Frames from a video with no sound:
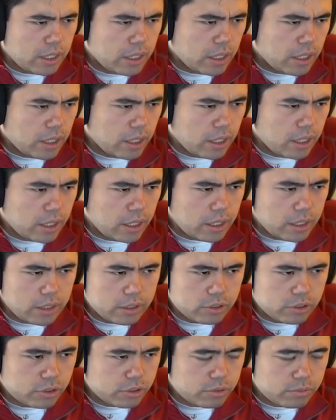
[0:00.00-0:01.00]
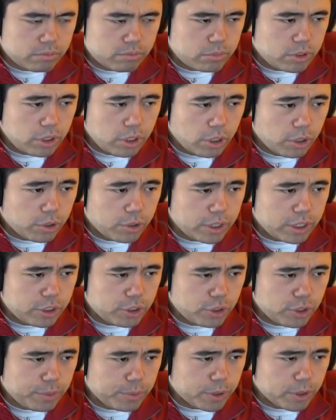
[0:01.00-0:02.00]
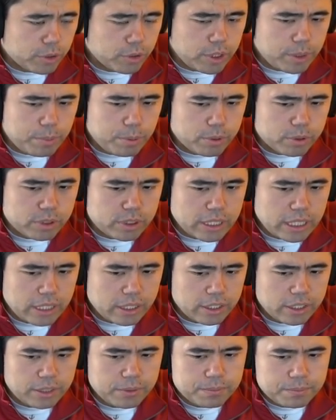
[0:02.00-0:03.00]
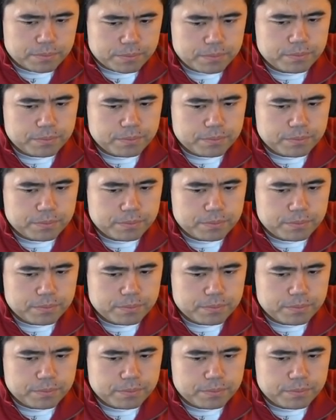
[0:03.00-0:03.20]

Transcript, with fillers: uh, just, you know, a great streamer, great personality.